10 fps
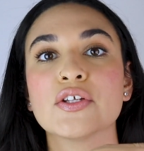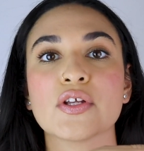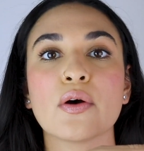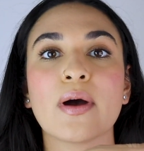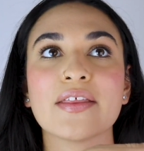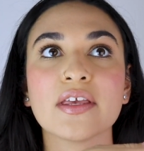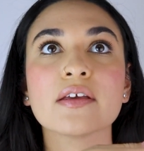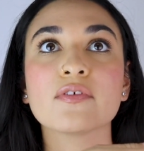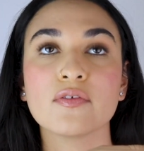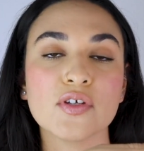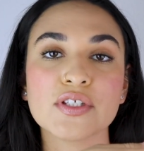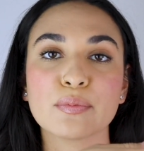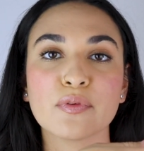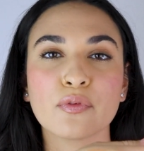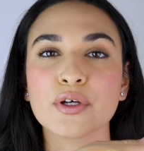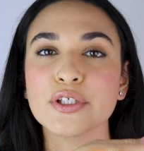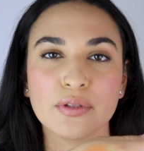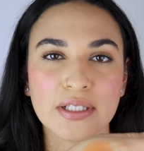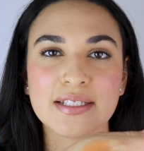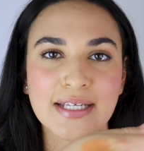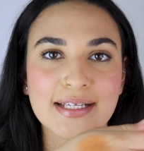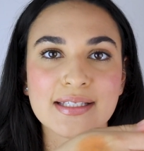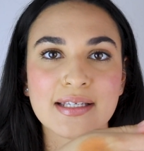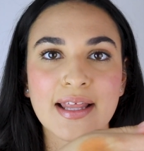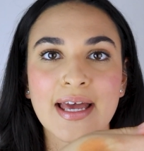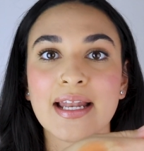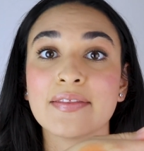So I think if you've used it before, you can attest to that.